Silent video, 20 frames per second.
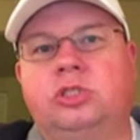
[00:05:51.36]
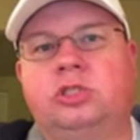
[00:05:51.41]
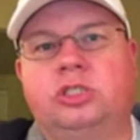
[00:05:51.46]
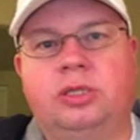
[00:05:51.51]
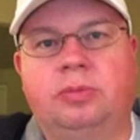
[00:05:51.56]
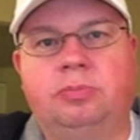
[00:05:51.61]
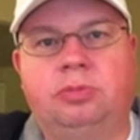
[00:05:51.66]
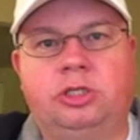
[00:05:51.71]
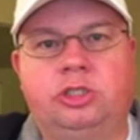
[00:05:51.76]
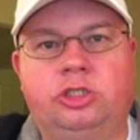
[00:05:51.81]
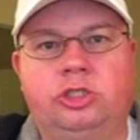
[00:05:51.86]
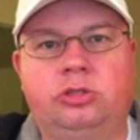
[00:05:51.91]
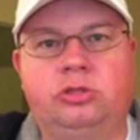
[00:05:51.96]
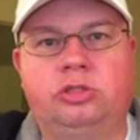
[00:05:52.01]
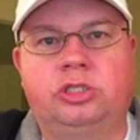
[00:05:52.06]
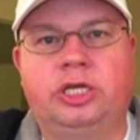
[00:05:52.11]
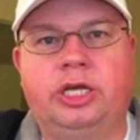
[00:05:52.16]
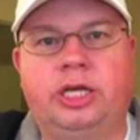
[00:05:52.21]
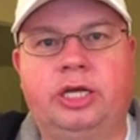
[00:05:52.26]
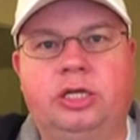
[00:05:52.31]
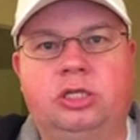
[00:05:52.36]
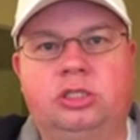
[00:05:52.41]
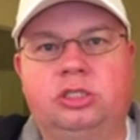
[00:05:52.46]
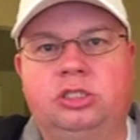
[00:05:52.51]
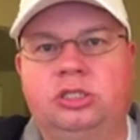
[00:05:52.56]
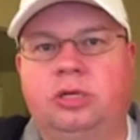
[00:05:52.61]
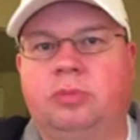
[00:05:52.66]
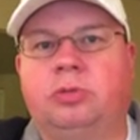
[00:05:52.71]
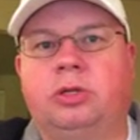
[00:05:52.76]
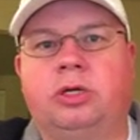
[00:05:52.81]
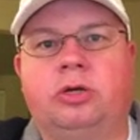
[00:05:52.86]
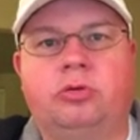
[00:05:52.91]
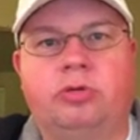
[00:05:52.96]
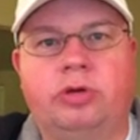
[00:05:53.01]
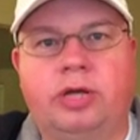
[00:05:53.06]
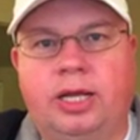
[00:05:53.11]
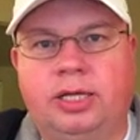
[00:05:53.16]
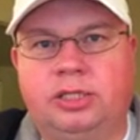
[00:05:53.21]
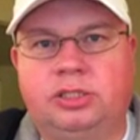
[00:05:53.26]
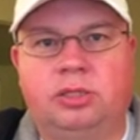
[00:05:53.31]
simply choose again. Simply
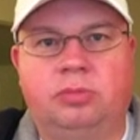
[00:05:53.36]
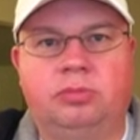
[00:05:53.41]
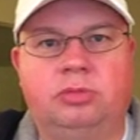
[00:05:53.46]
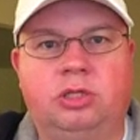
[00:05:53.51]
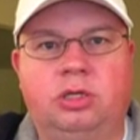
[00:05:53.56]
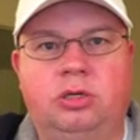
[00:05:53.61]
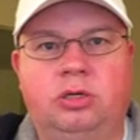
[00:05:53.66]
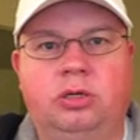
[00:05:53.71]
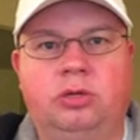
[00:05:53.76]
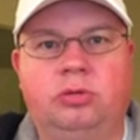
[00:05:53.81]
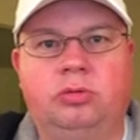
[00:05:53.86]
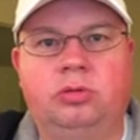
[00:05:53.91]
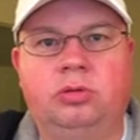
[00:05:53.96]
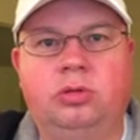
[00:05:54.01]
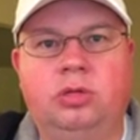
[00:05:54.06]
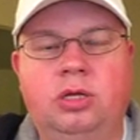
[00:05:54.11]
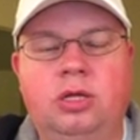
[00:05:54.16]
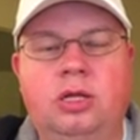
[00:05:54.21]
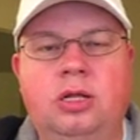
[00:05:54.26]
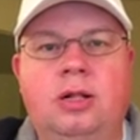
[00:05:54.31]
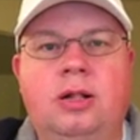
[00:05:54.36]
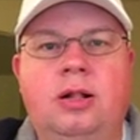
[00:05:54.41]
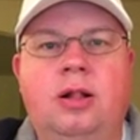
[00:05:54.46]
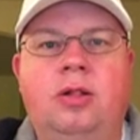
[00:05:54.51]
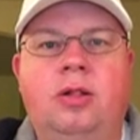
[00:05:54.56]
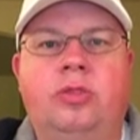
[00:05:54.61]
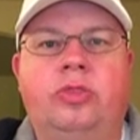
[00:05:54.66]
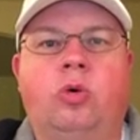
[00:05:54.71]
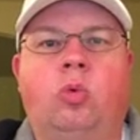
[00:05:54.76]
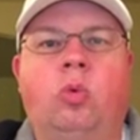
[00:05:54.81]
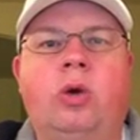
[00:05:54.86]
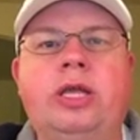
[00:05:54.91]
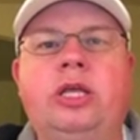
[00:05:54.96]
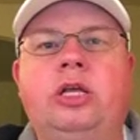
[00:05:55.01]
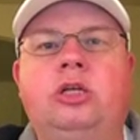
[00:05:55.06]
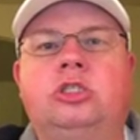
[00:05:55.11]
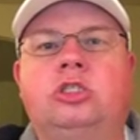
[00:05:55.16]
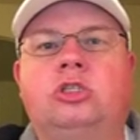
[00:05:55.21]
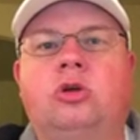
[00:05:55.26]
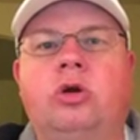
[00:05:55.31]
create something new. The way
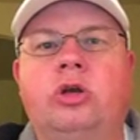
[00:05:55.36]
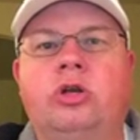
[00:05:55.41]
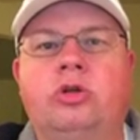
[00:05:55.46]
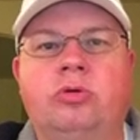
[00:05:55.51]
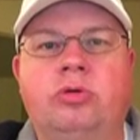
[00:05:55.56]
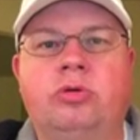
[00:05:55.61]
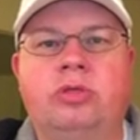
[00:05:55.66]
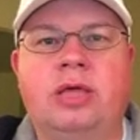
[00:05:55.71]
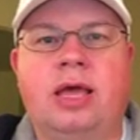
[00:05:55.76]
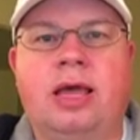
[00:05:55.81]
you start doing